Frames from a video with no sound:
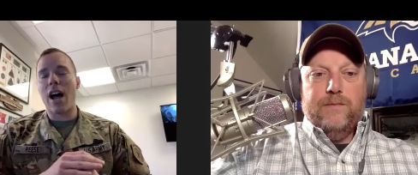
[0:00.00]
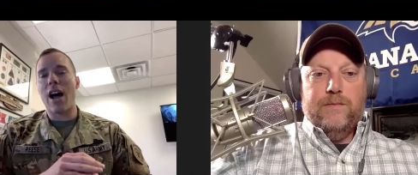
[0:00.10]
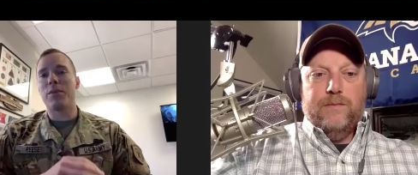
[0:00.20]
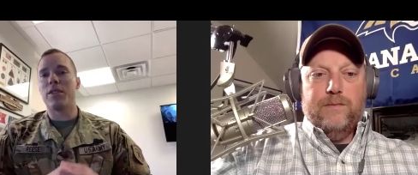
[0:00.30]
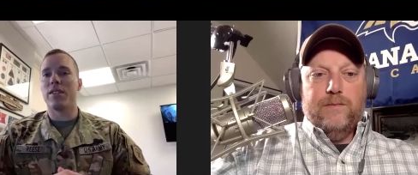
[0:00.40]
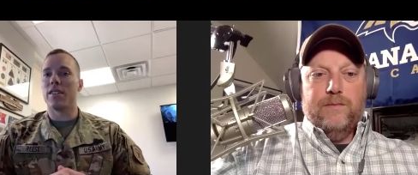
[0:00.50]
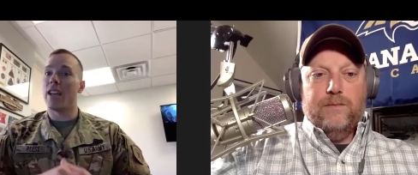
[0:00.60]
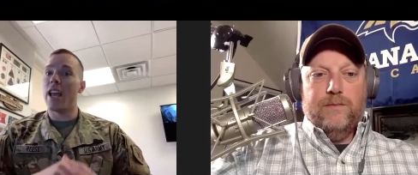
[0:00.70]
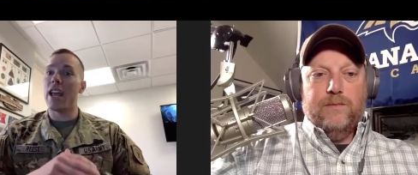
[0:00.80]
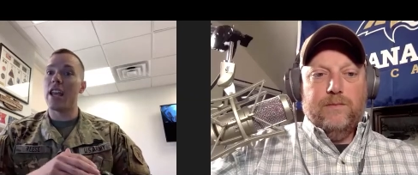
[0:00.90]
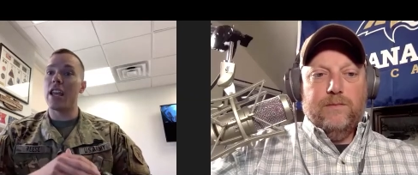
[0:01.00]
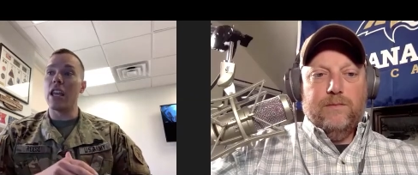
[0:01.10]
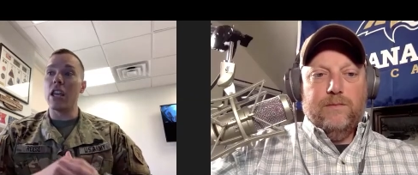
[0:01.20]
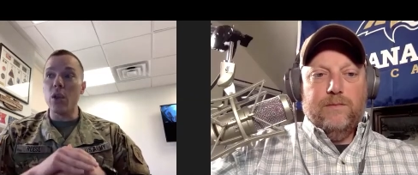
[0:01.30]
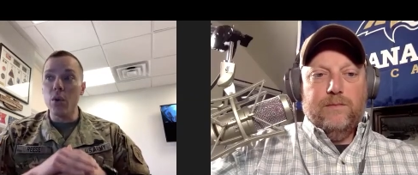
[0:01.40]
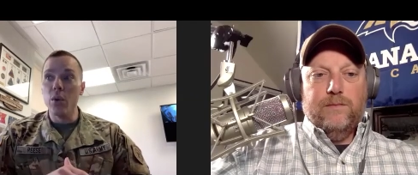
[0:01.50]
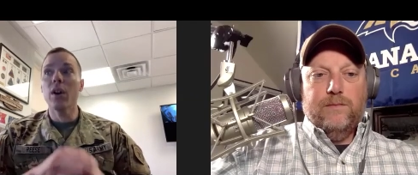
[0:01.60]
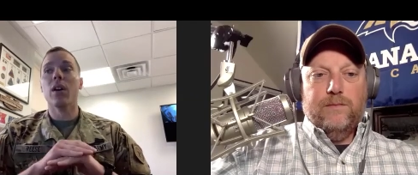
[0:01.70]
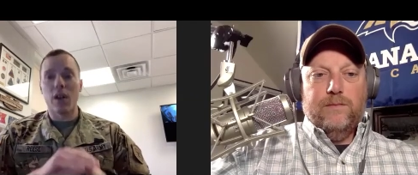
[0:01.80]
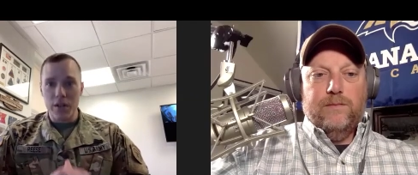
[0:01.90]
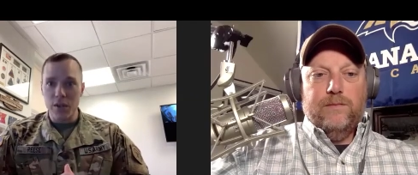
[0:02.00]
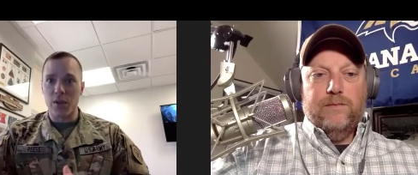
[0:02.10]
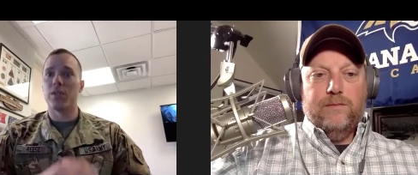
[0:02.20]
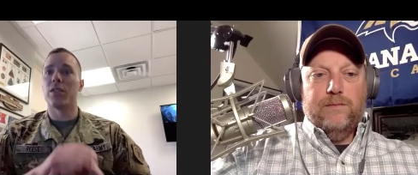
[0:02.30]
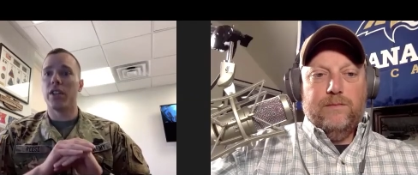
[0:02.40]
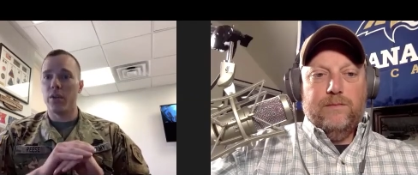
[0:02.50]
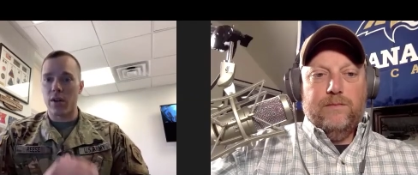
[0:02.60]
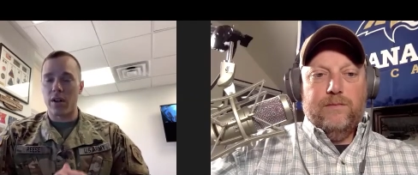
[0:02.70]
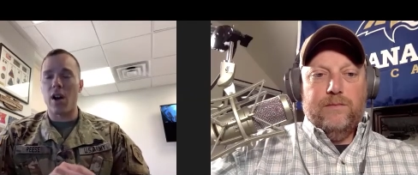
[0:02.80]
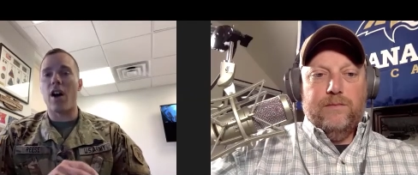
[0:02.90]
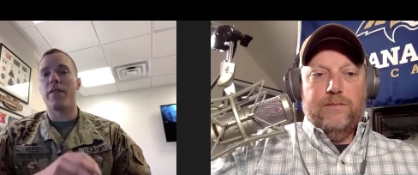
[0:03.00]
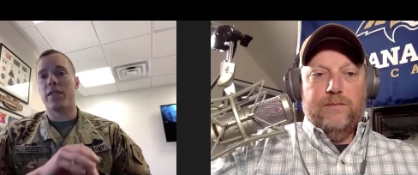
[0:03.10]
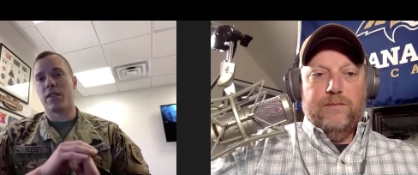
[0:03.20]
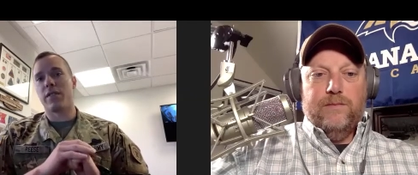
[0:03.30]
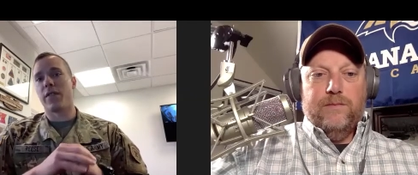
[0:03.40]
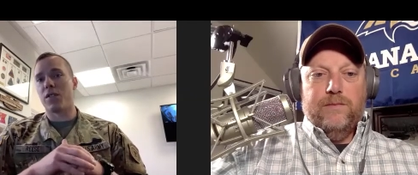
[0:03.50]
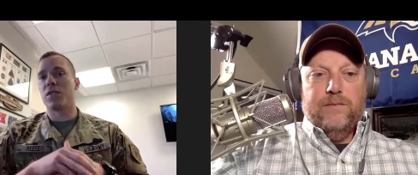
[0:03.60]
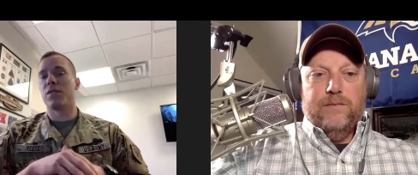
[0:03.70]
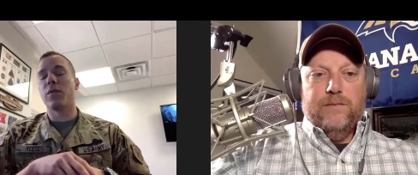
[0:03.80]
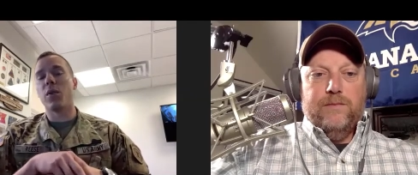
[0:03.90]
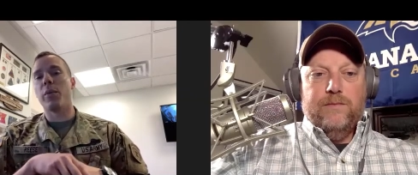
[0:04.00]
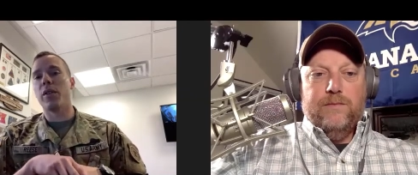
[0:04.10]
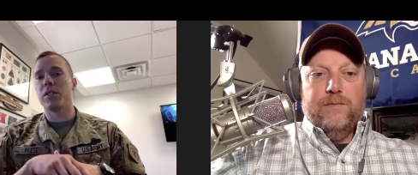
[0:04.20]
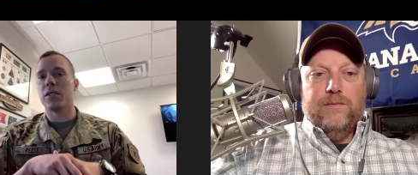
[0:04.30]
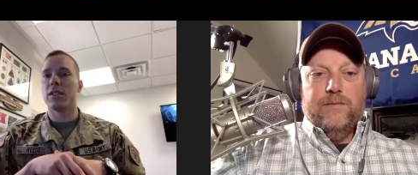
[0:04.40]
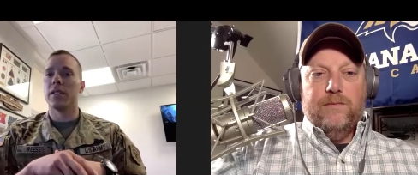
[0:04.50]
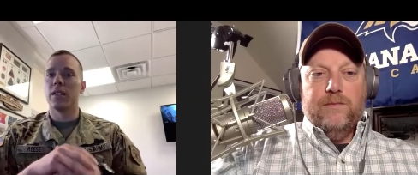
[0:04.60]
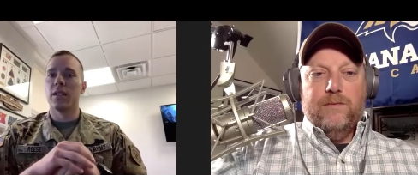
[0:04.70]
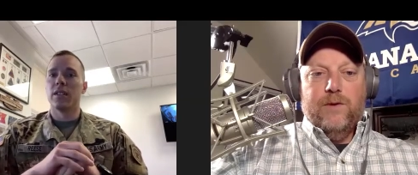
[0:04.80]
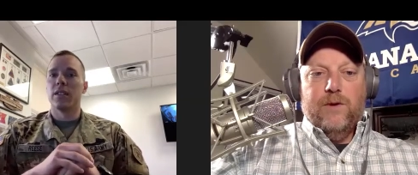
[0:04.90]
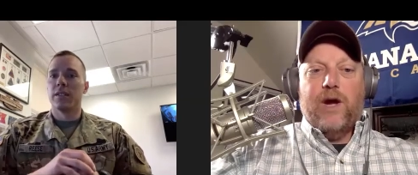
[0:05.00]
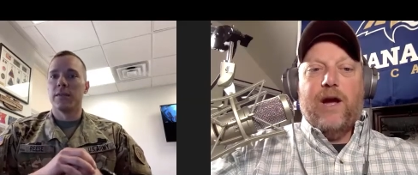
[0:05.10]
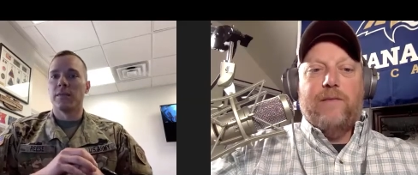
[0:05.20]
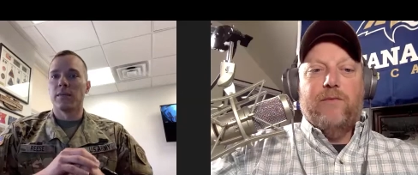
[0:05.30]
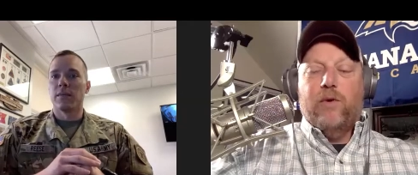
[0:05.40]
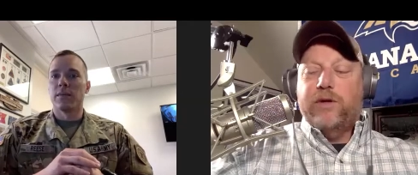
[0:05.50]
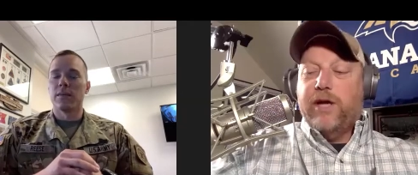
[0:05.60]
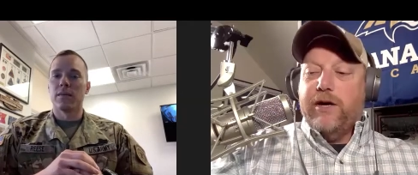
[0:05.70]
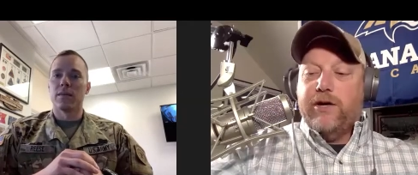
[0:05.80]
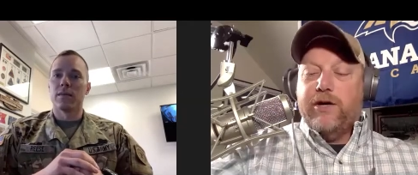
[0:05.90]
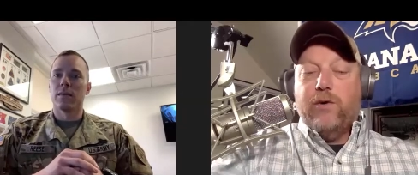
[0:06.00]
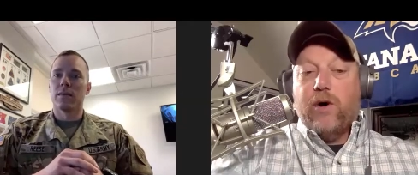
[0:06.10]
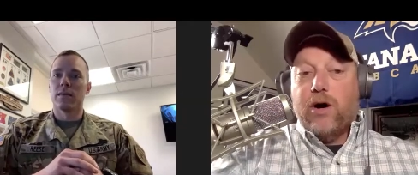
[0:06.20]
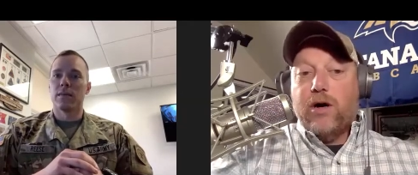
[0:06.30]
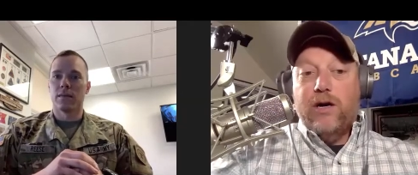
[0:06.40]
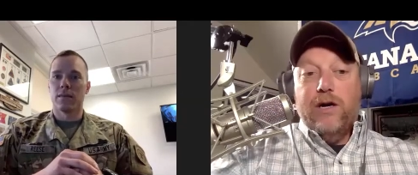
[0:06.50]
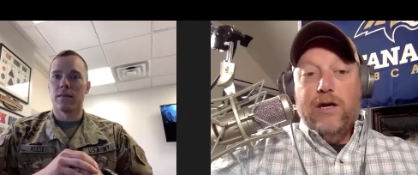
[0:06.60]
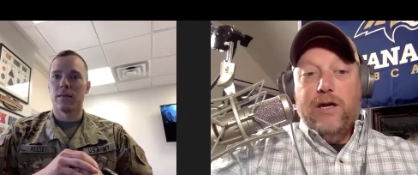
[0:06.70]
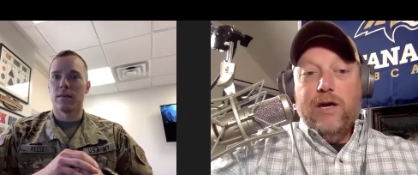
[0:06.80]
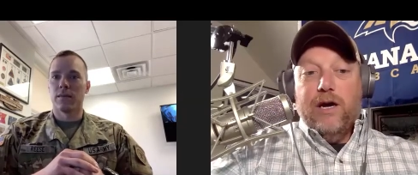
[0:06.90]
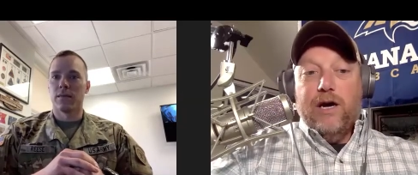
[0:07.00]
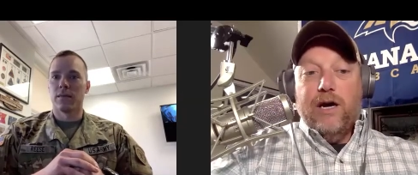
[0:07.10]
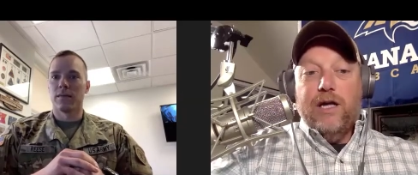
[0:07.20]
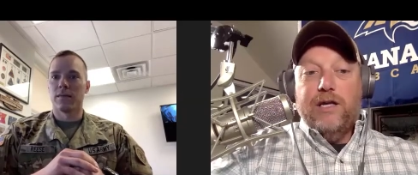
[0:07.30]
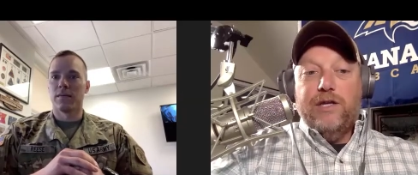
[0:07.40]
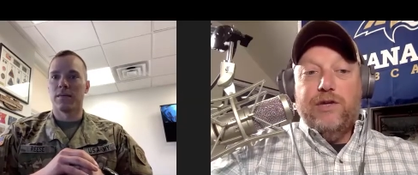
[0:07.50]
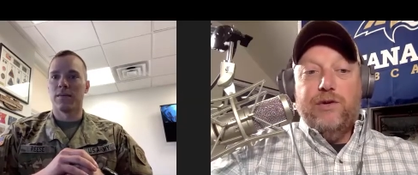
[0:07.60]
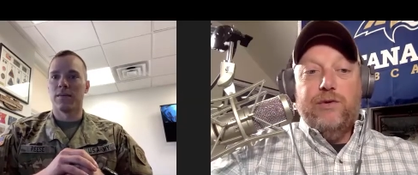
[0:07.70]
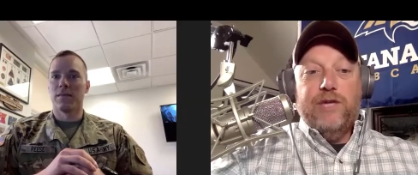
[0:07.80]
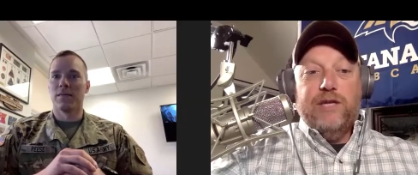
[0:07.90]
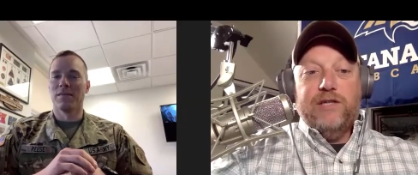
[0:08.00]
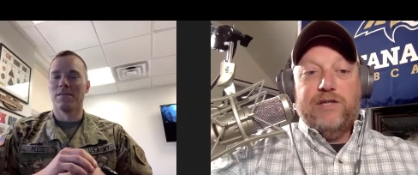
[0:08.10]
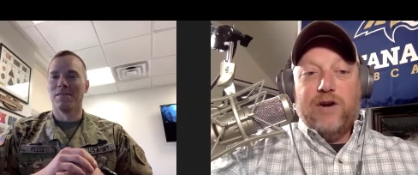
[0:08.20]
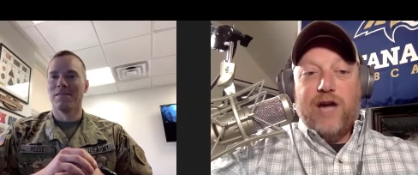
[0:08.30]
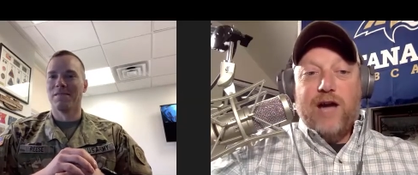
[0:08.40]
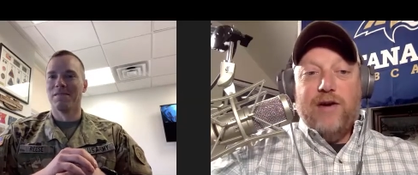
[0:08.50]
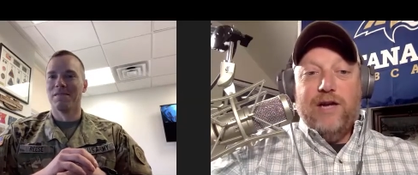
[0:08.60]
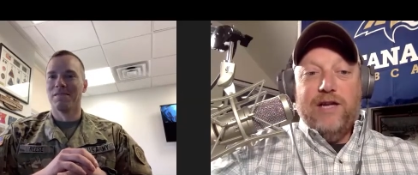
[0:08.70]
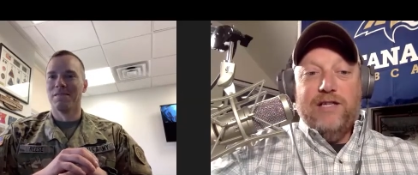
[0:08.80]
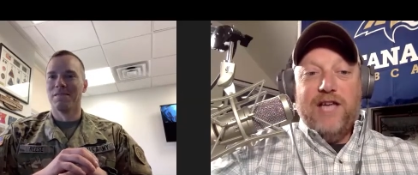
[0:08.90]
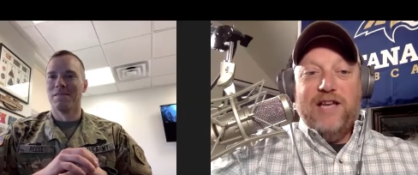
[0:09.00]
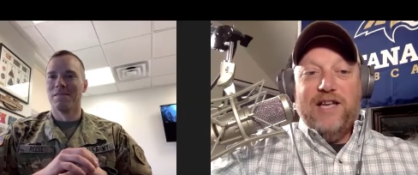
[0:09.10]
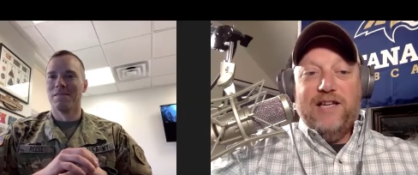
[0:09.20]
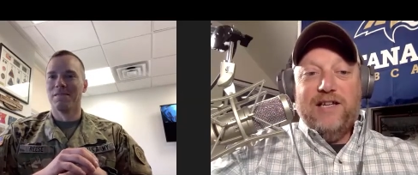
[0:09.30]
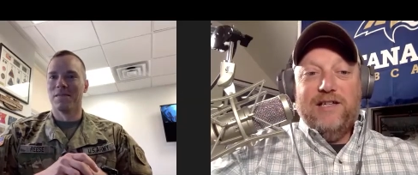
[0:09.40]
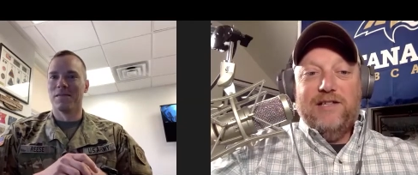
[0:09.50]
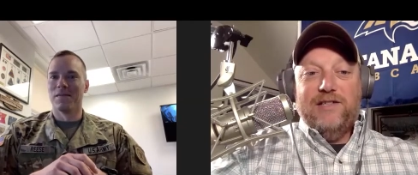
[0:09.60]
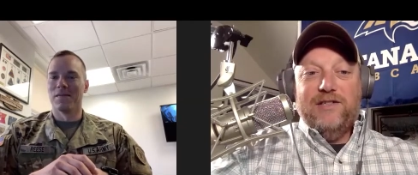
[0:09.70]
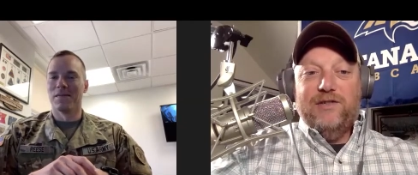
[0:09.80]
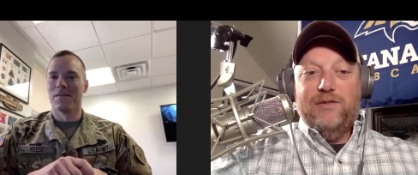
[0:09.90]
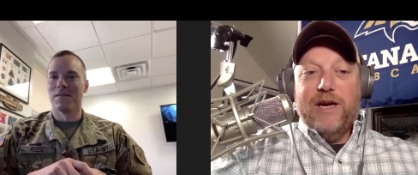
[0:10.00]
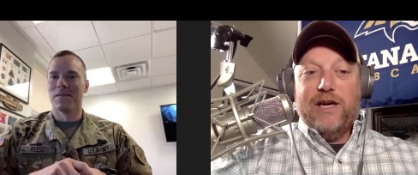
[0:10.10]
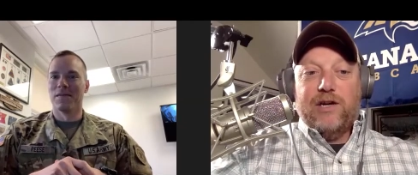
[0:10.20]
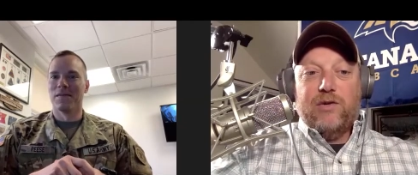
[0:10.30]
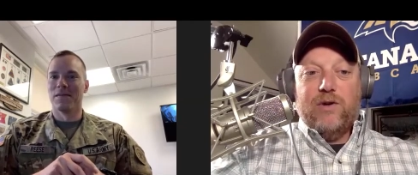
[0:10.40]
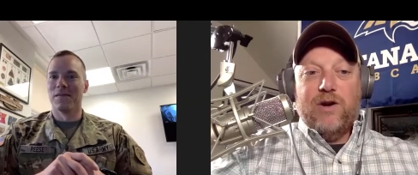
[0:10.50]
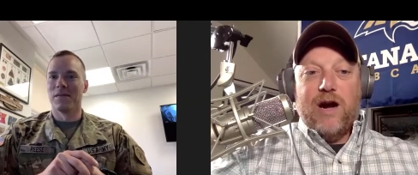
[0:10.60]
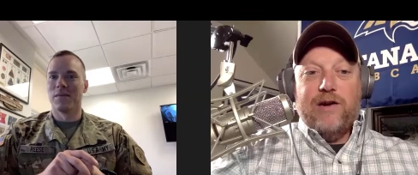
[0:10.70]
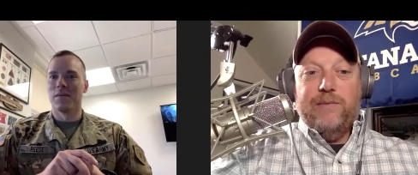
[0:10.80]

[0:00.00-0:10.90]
Speaker 1: our options is, hey, you are a soldier, you are an officer first and foremost.
Speaker 2: Okay. Well, now here you are. Uh, you didn't start out intending to make a career out of